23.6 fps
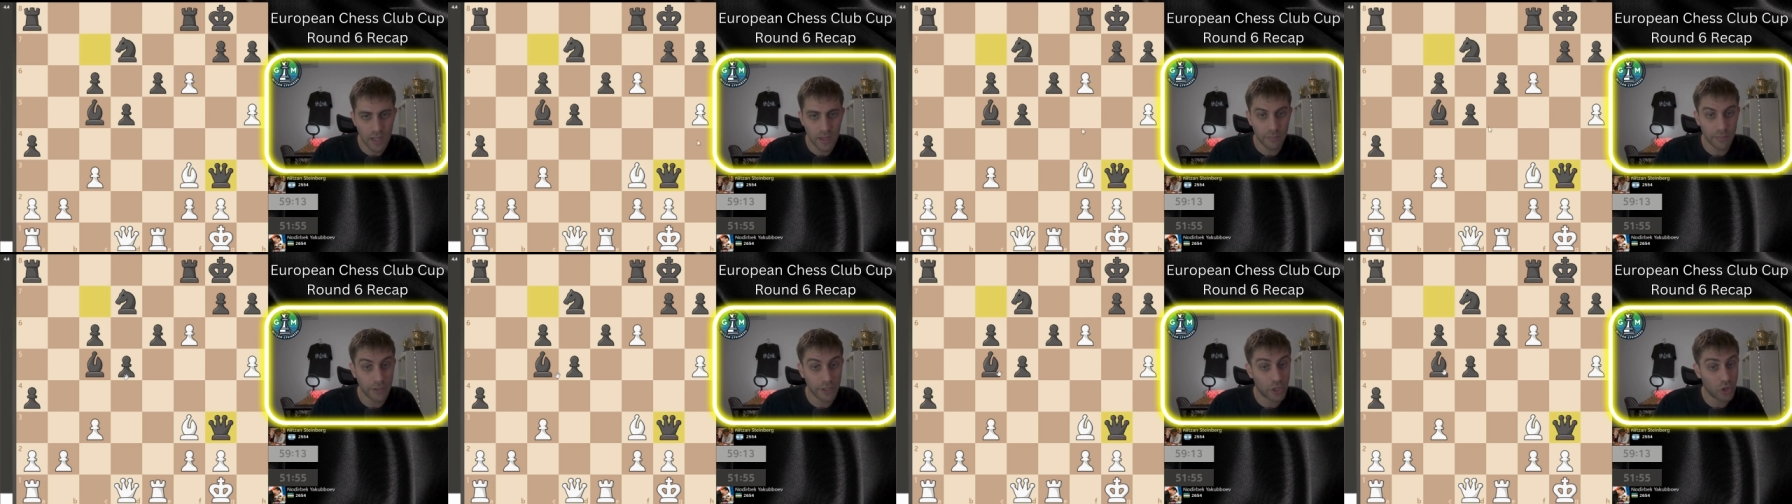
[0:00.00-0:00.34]

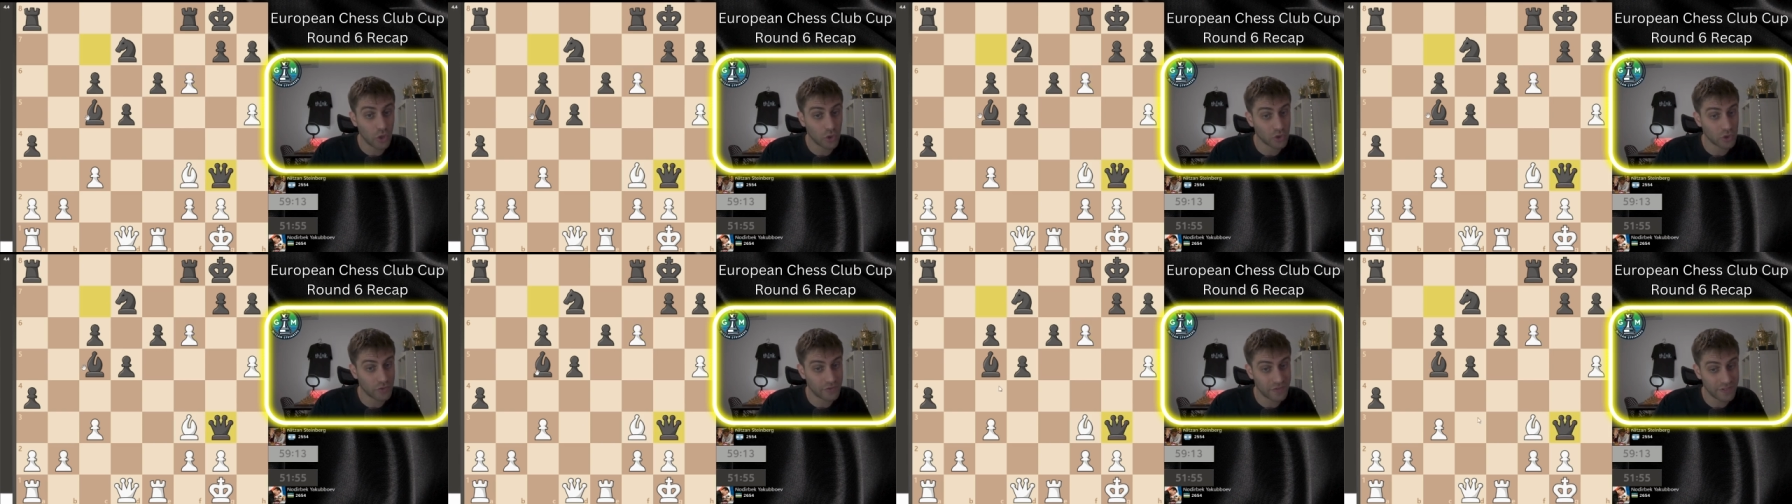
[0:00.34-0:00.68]

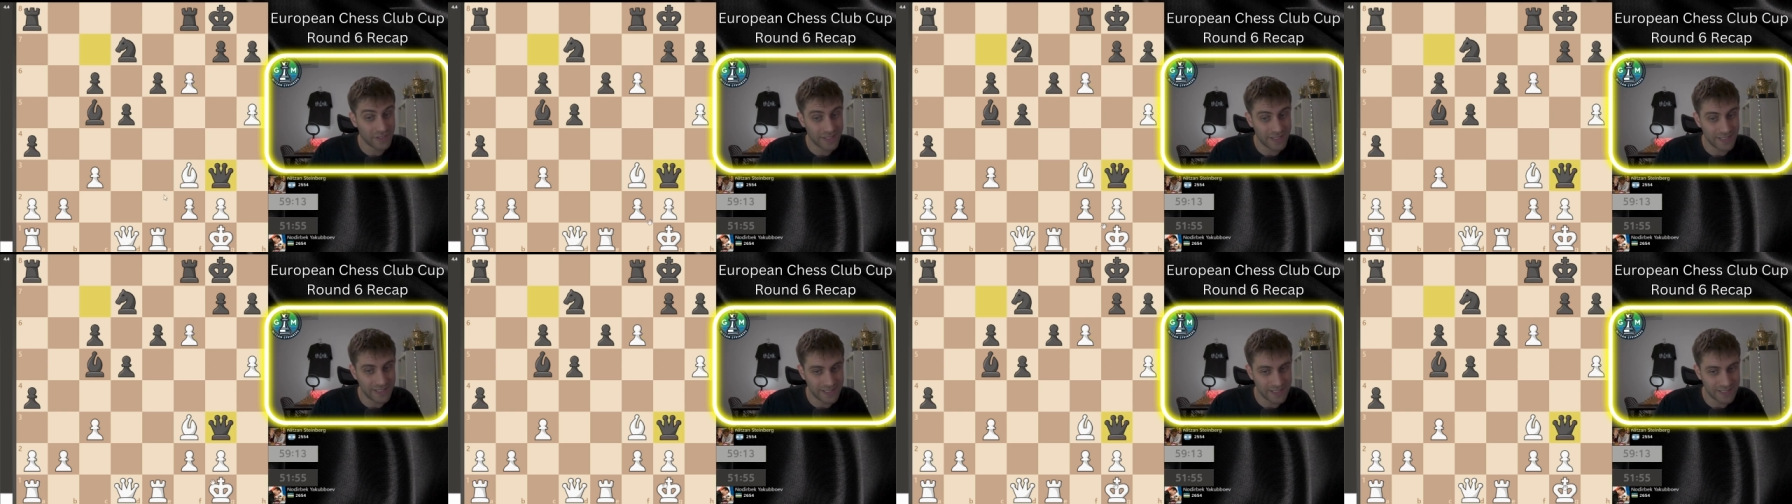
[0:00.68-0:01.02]
because of
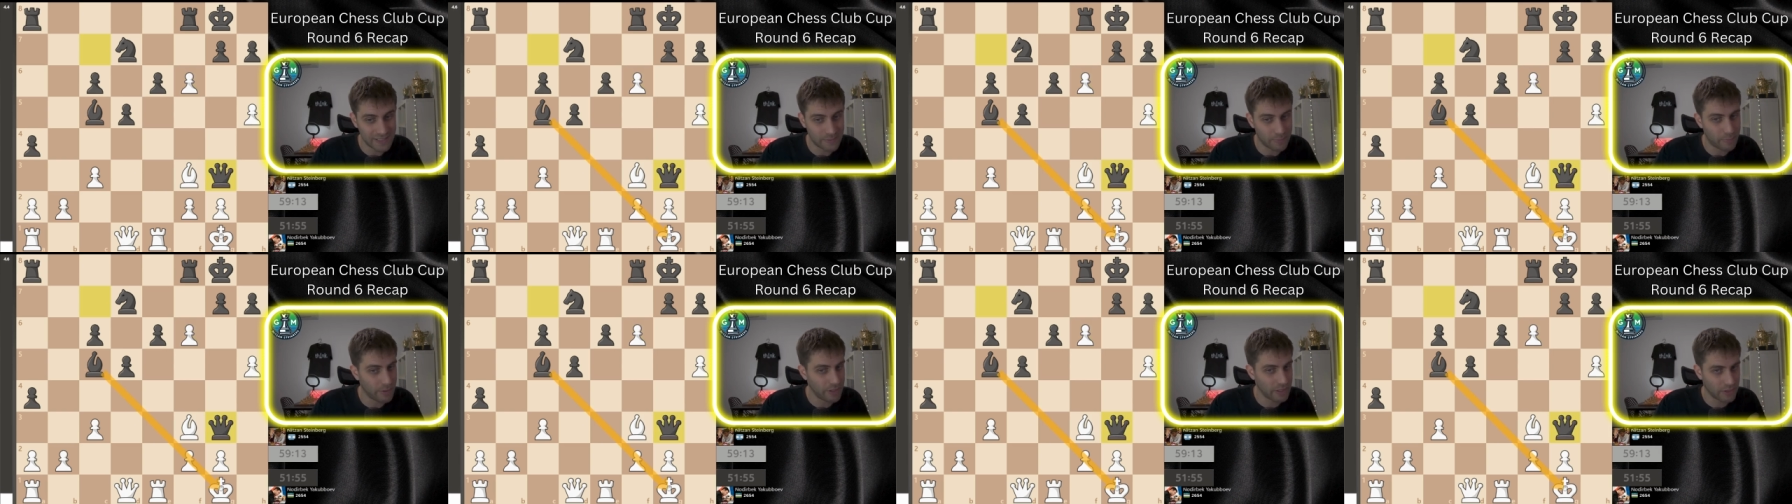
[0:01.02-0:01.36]

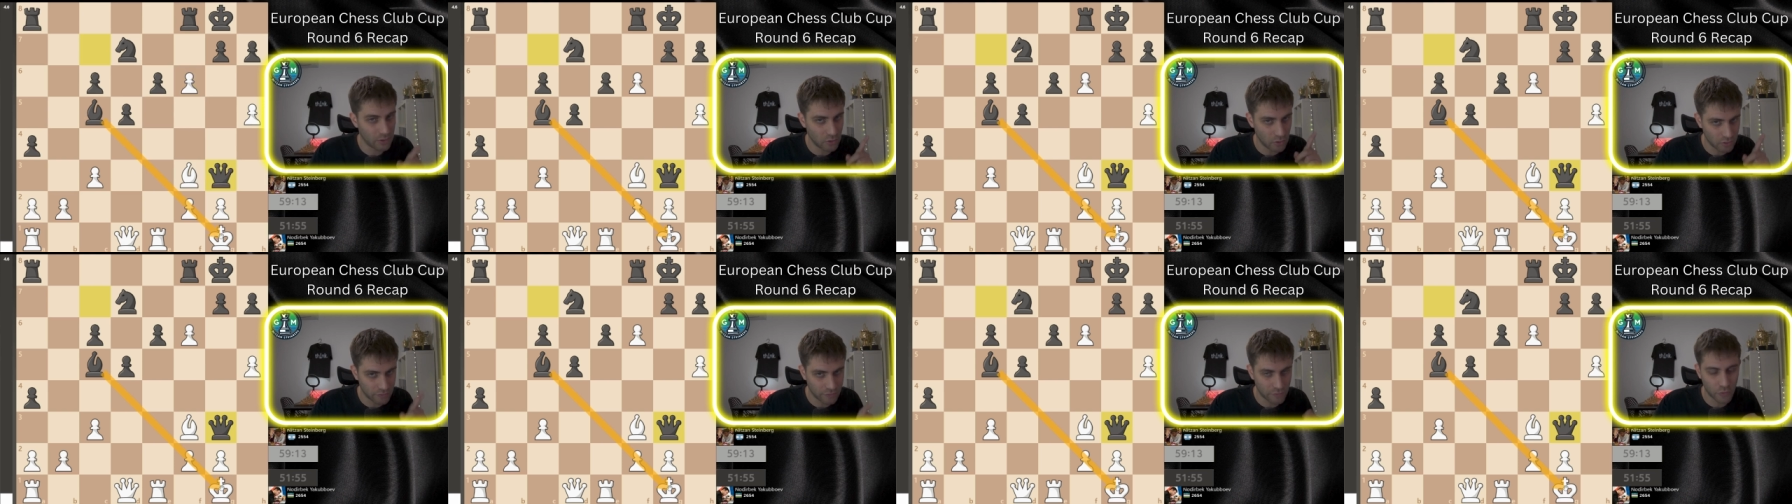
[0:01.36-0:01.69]
this pin
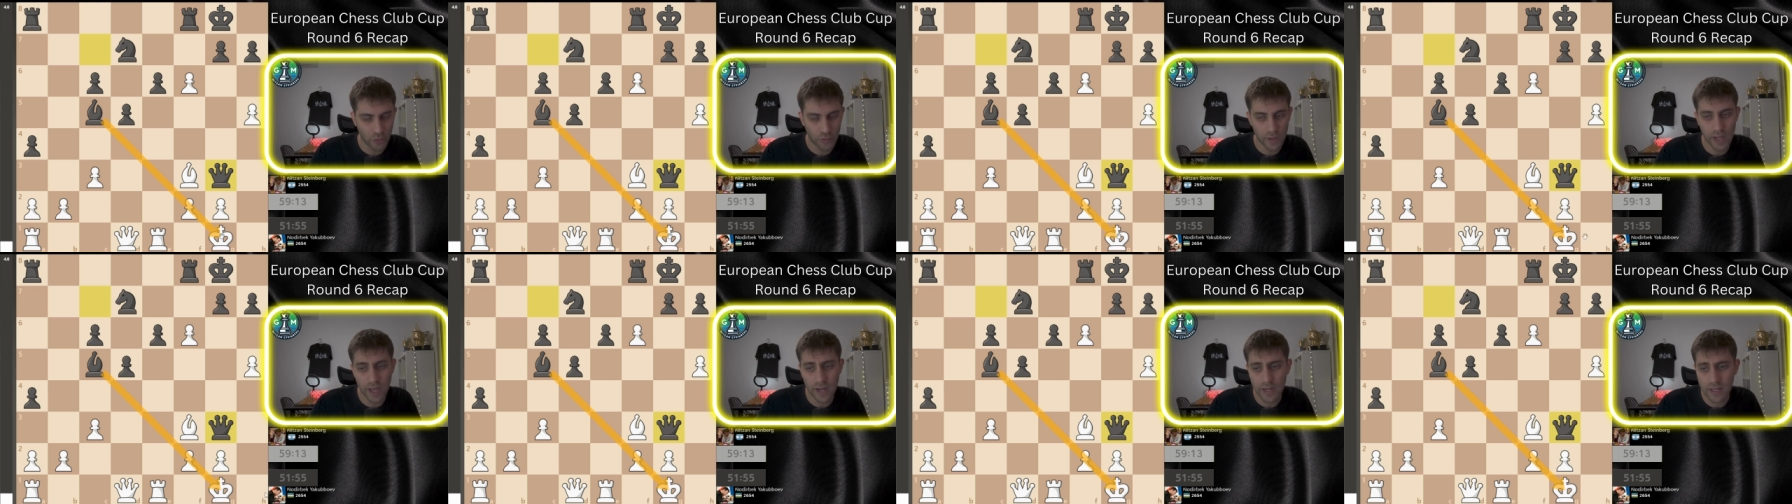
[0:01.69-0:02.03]
don't
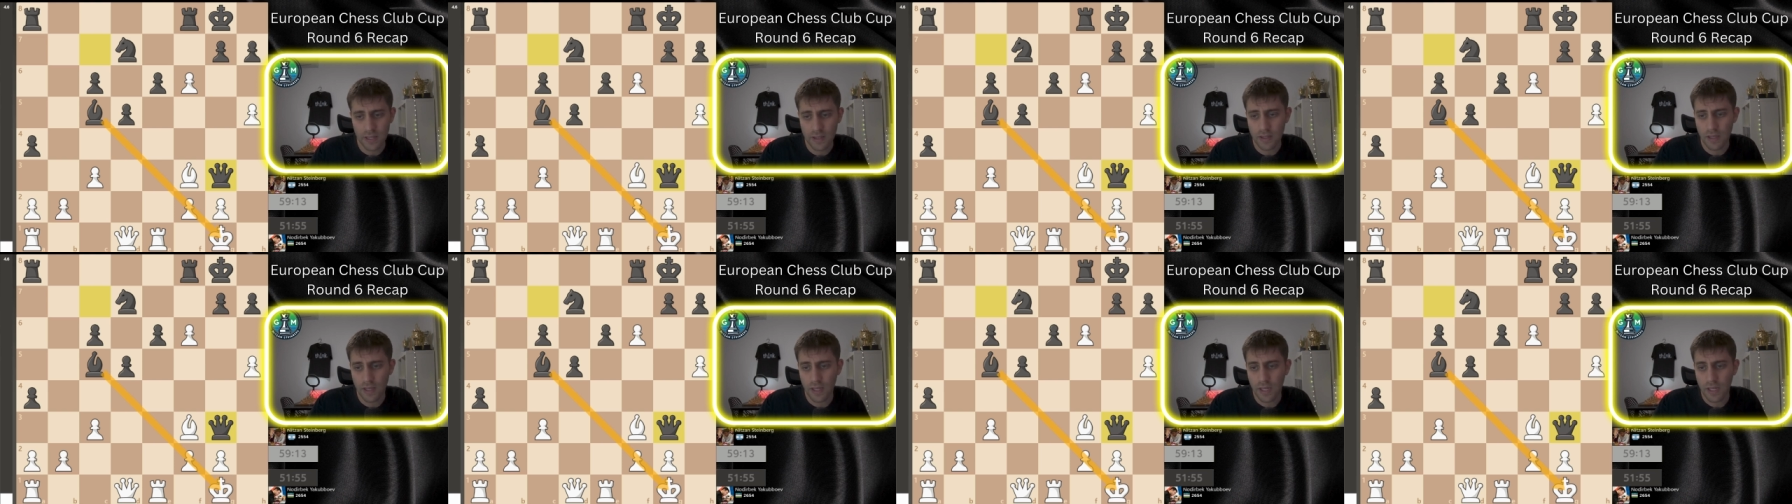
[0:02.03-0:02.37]
forget
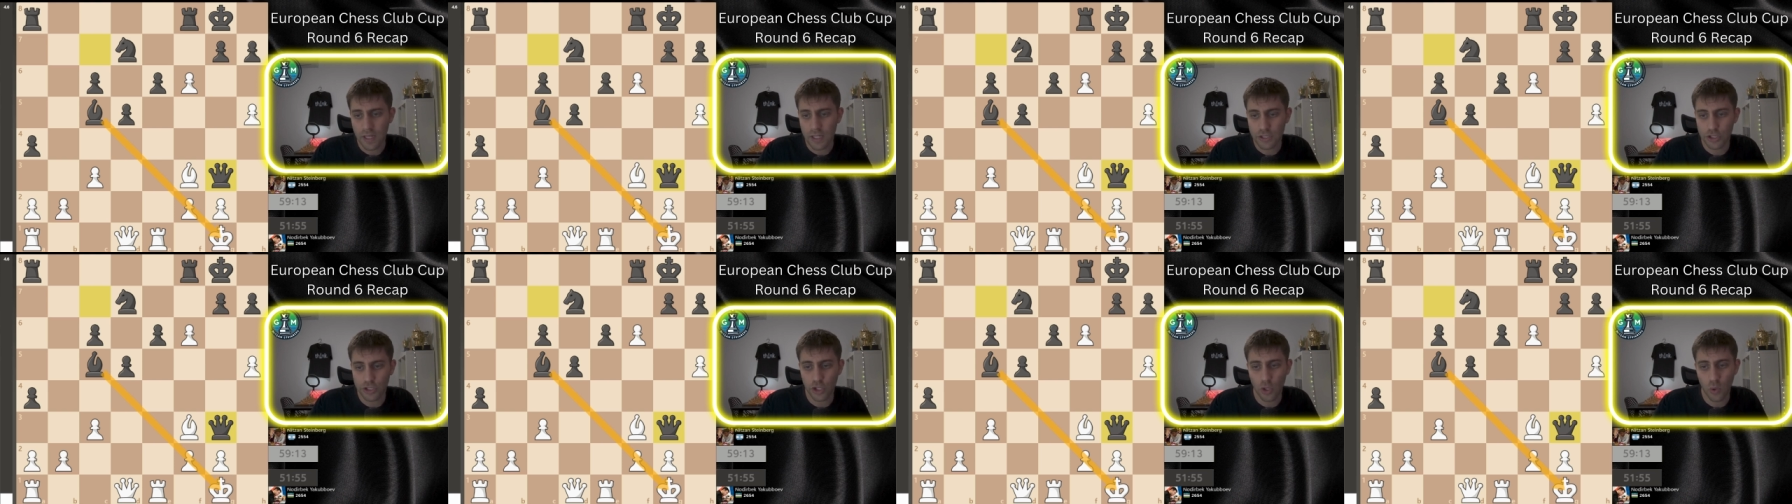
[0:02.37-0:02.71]
it
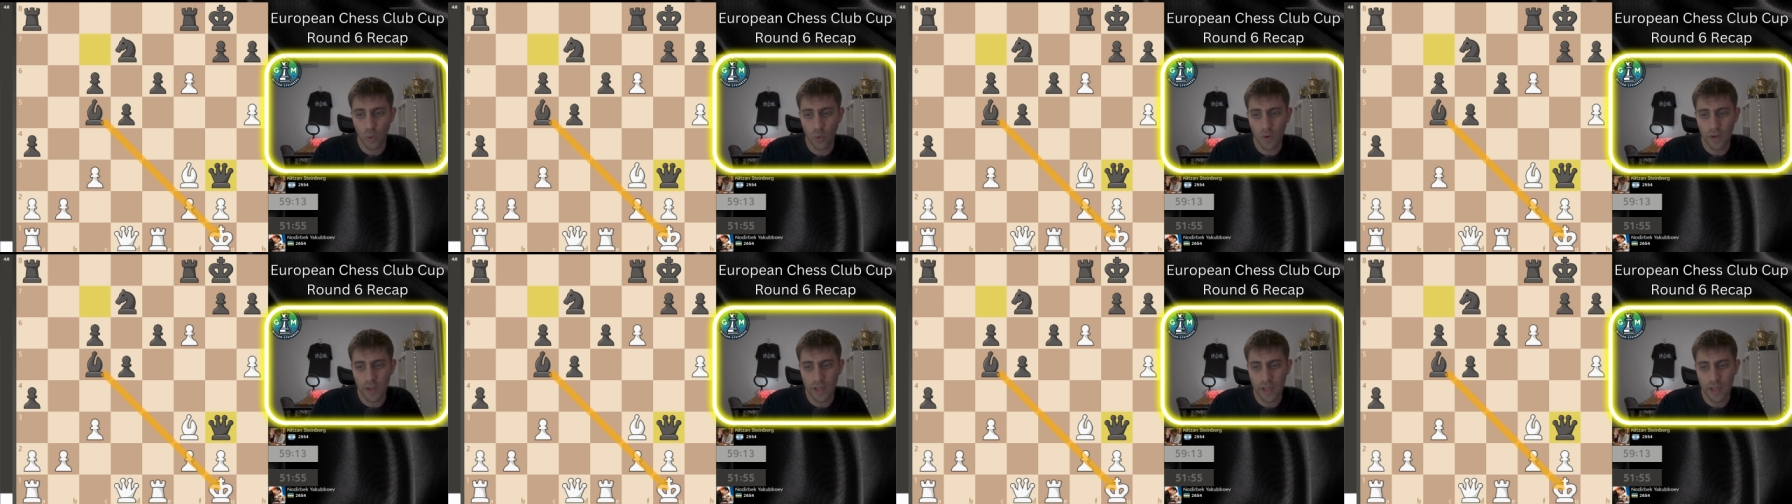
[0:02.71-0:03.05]

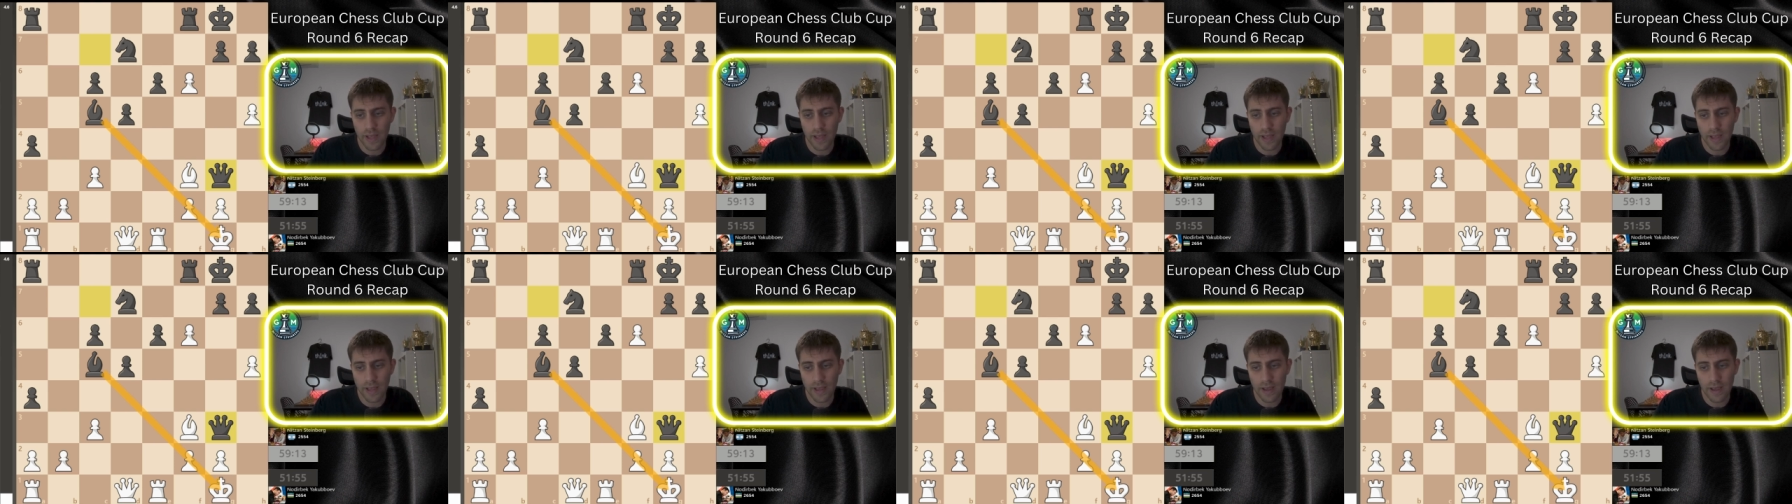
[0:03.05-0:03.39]
so
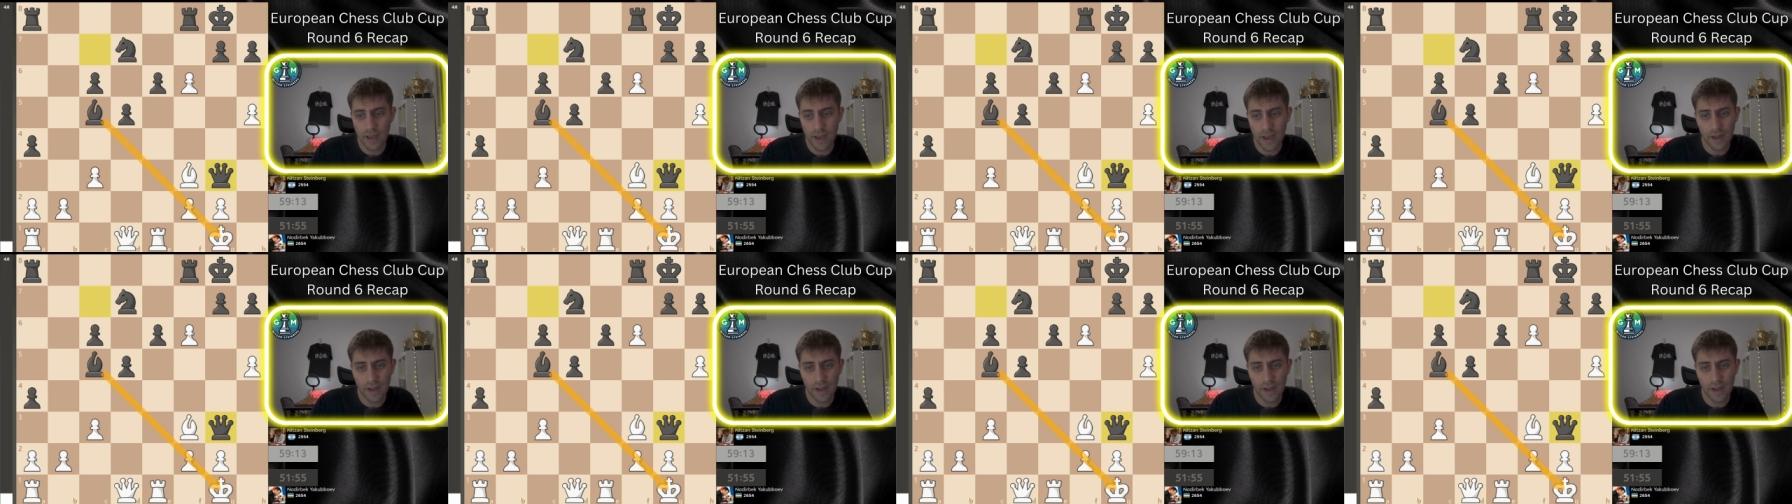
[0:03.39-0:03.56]
uh,